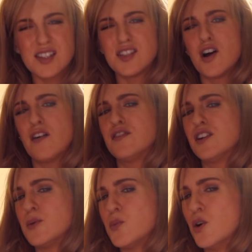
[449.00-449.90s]

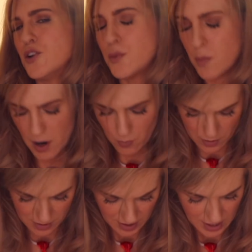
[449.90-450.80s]
definitely one you might
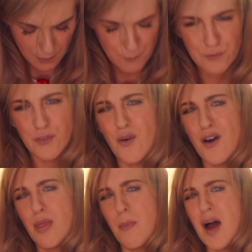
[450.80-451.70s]
want to keep for
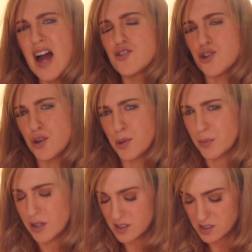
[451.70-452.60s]
the bedroom,
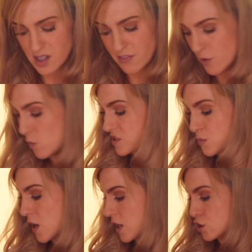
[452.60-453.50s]
because if I wasn't
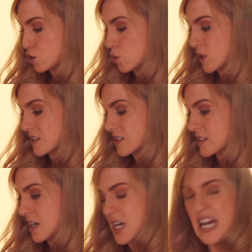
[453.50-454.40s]
wearing shorts,
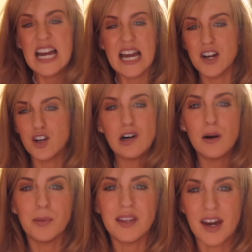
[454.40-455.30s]
it'd
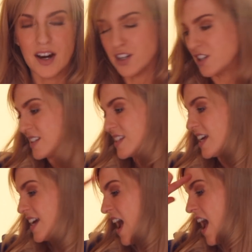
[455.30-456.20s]
all be there. You can
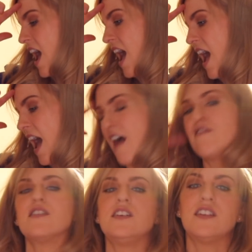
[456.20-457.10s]
see
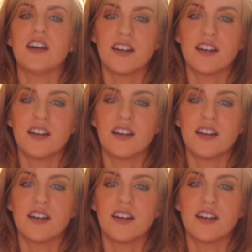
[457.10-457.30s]
everything.